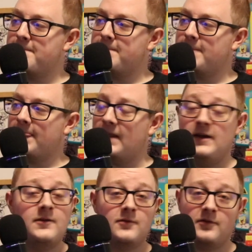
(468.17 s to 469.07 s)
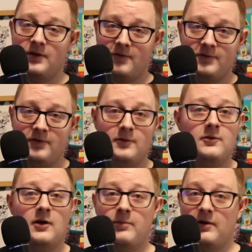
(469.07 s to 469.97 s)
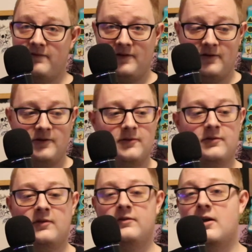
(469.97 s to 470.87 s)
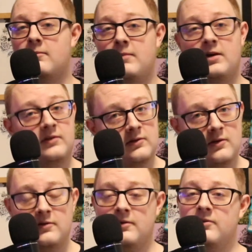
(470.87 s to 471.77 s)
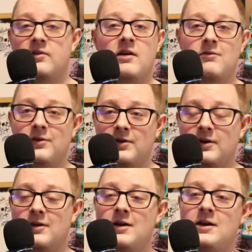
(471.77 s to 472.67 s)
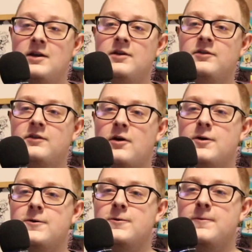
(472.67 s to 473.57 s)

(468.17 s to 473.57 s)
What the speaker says: he knows a thing or two about fair use, and he's got amazing lawyers and everything. So